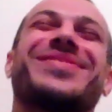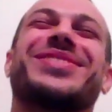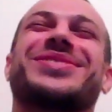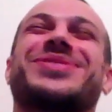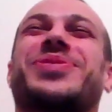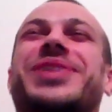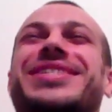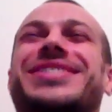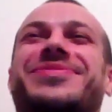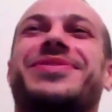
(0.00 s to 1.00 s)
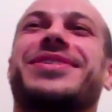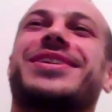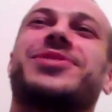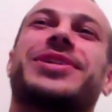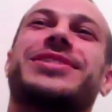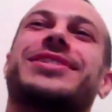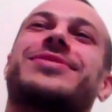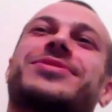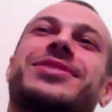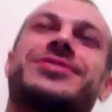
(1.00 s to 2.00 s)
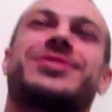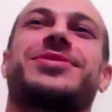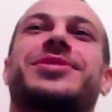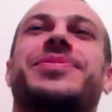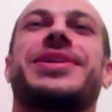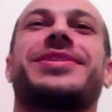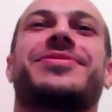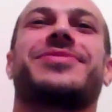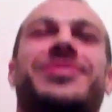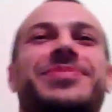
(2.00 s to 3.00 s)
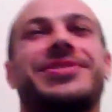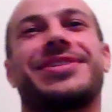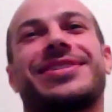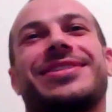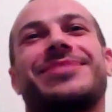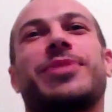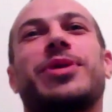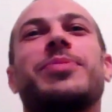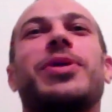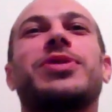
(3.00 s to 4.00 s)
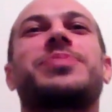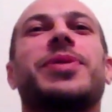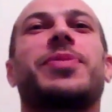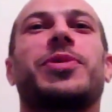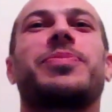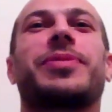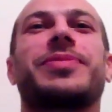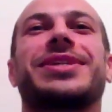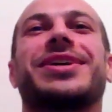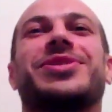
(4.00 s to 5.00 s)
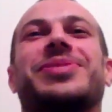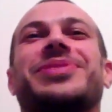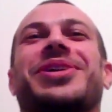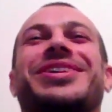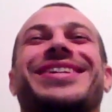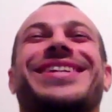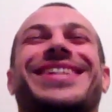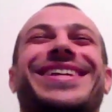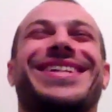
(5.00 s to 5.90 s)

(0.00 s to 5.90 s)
I'm not sure where she thought I was a good comedian from, but most people would probably tell you I'm not.